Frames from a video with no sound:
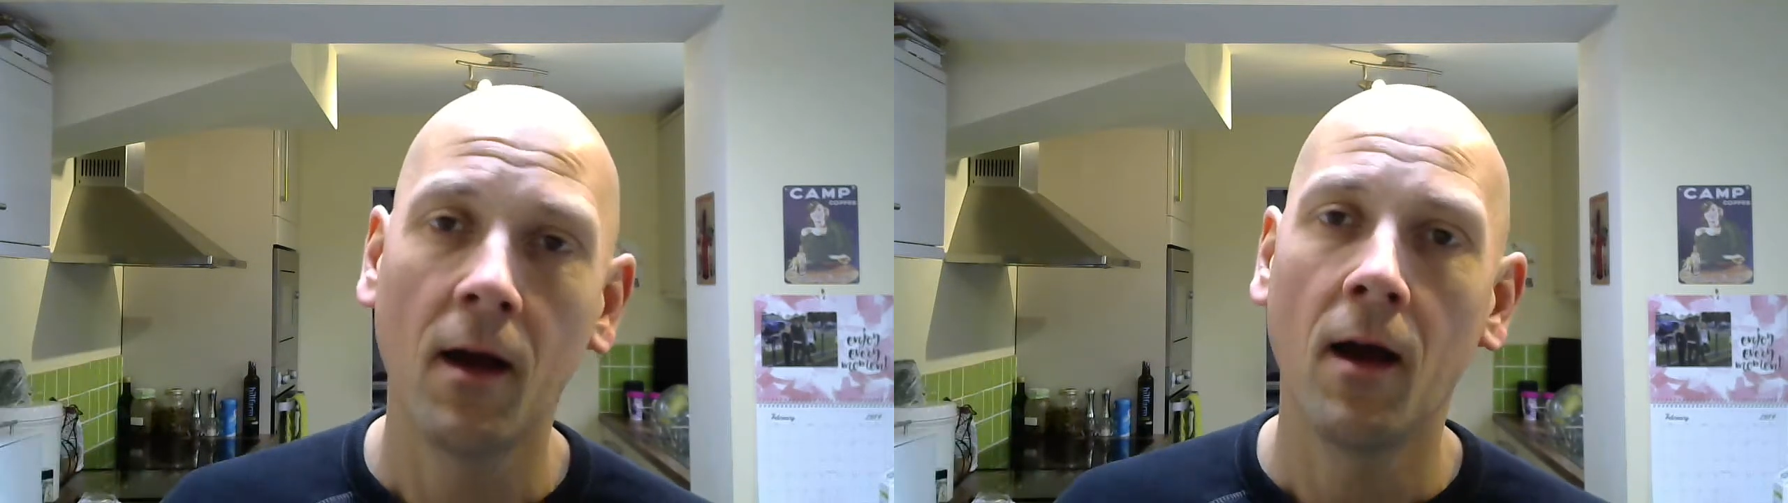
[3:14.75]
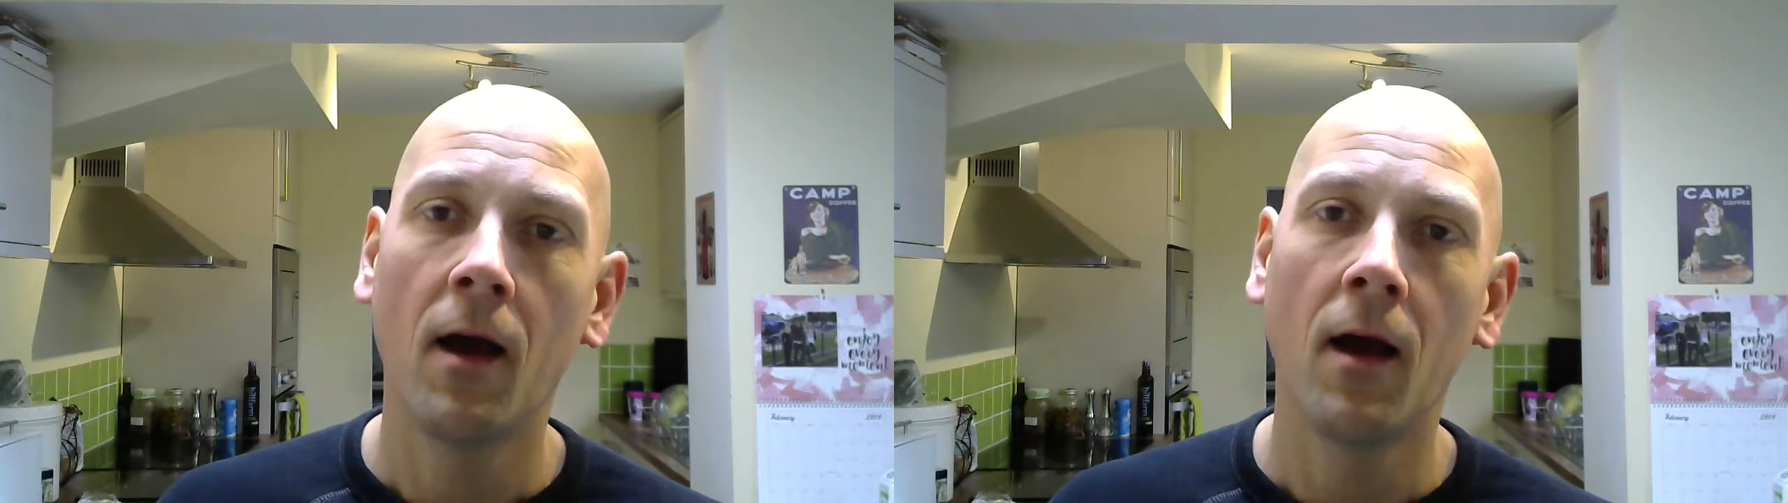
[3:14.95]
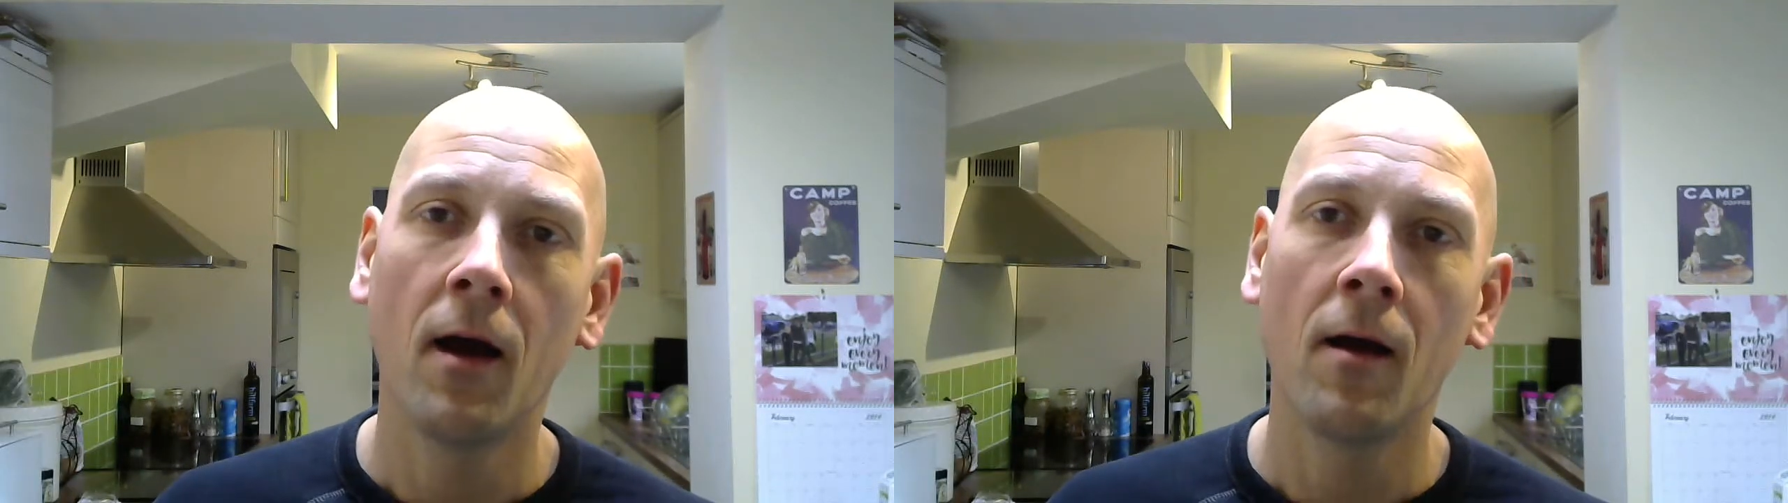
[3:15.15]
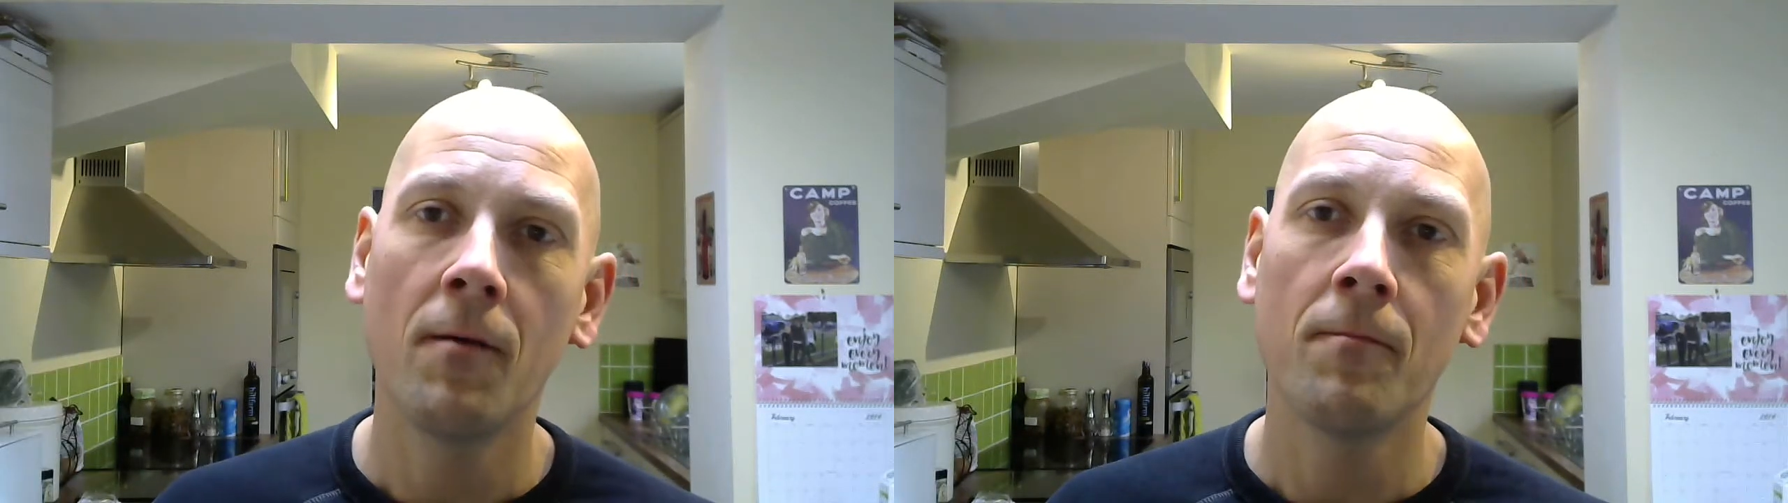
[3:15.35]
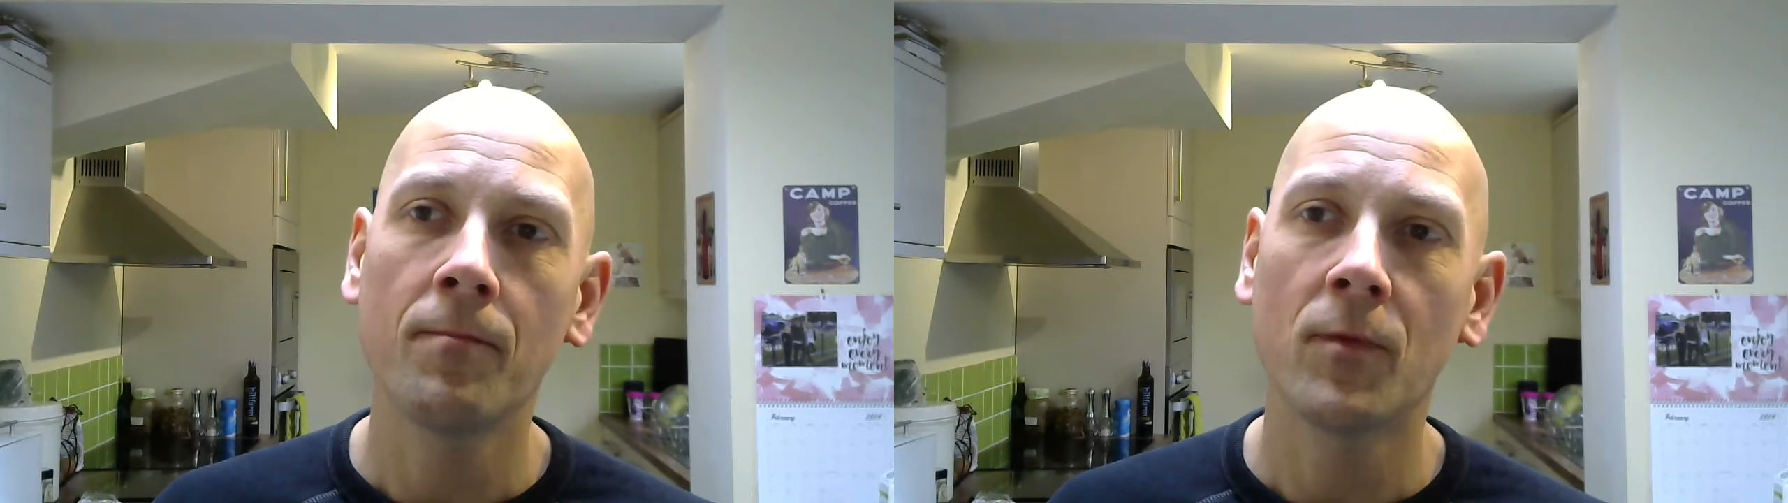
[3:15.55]

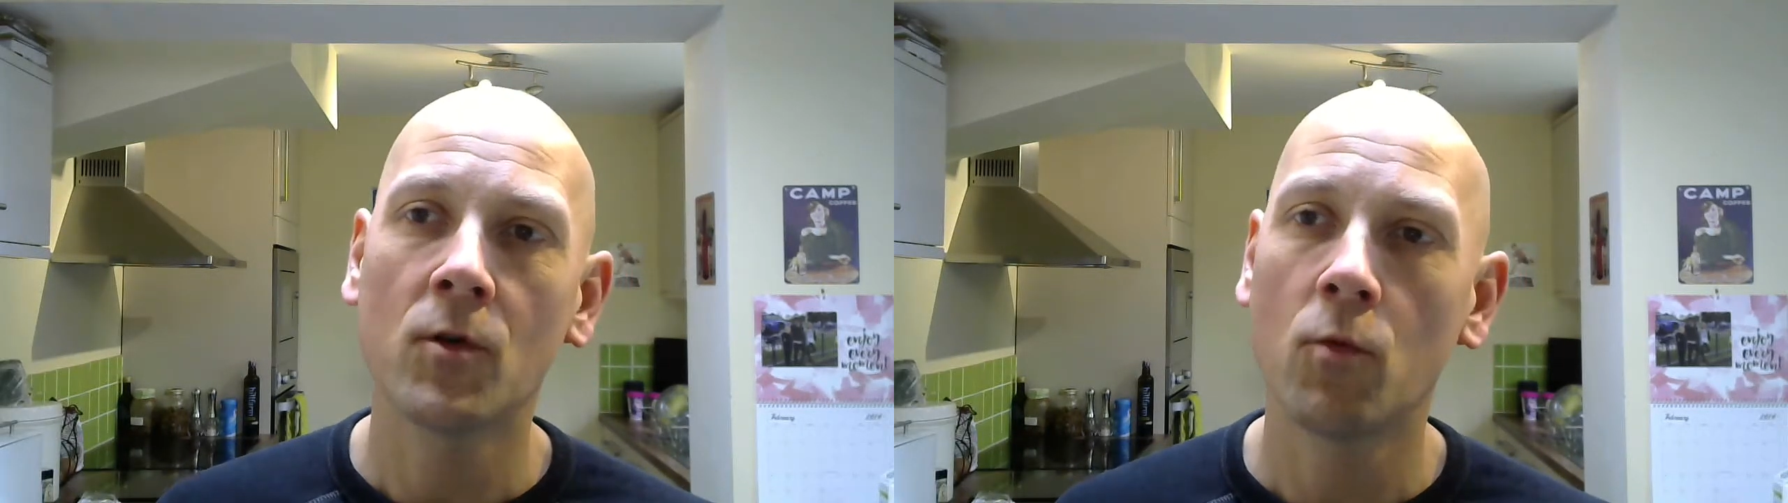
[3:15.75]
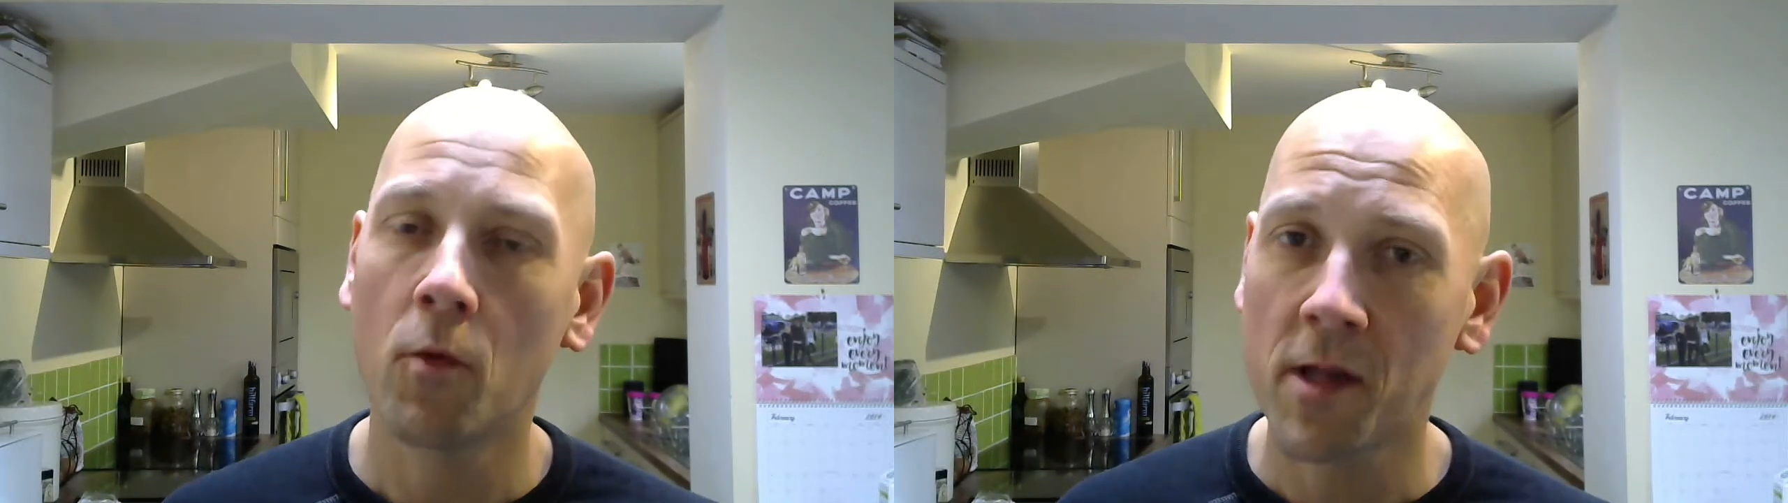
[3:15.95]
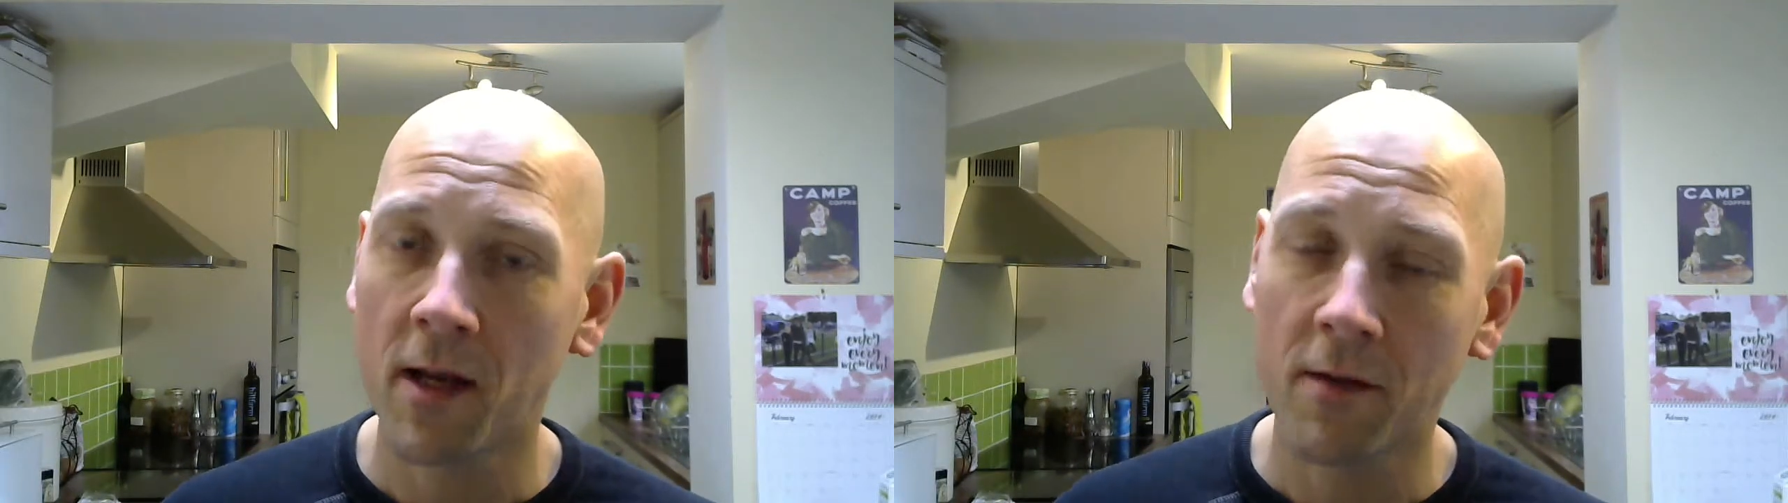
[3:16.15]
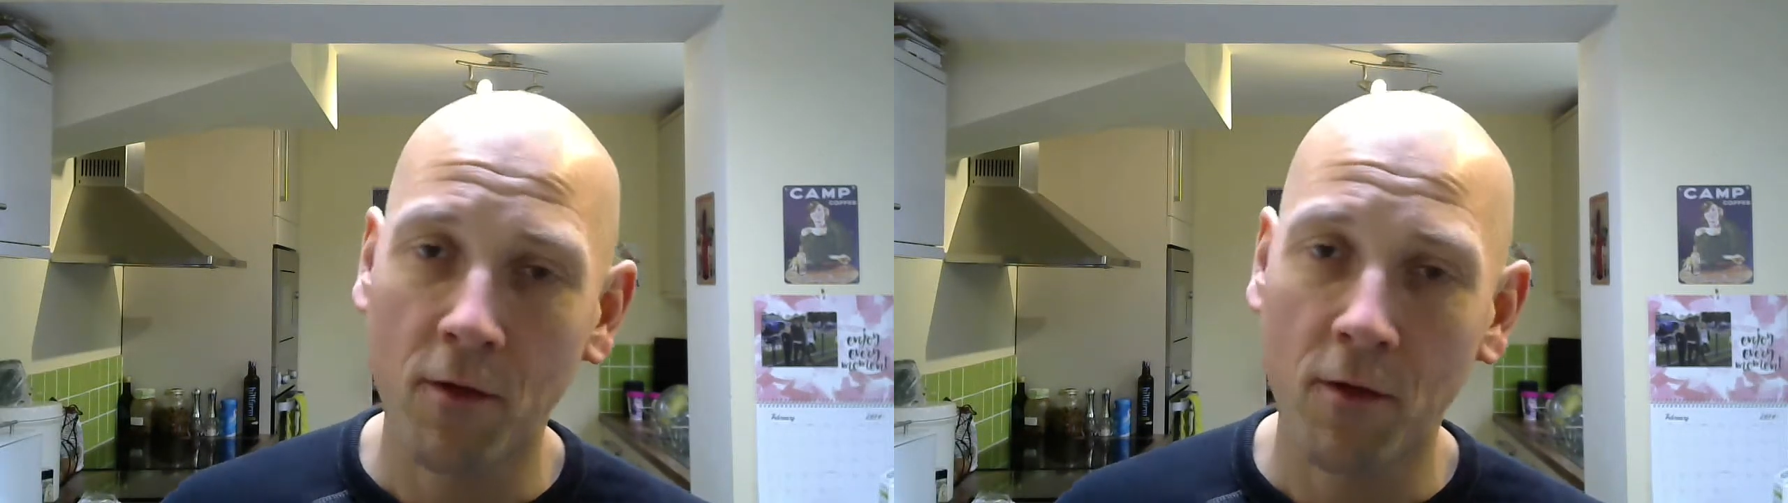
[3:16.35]
towards the end of your